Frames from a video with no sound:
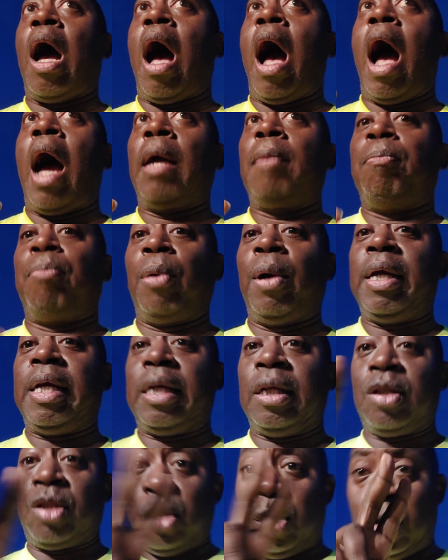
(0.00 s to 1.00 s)
I break
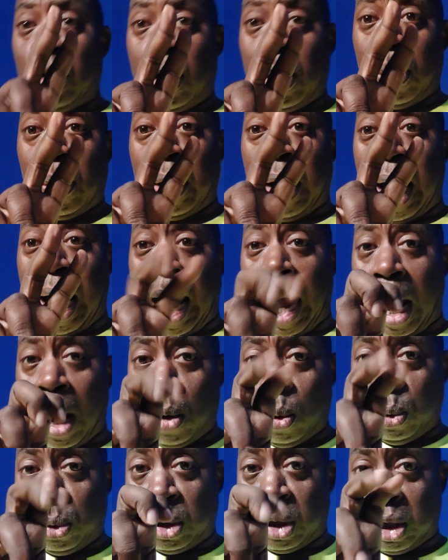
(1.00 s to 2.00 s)
into your
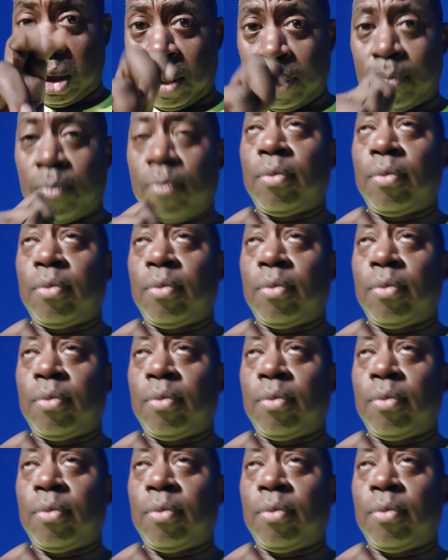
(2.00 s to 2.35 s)
house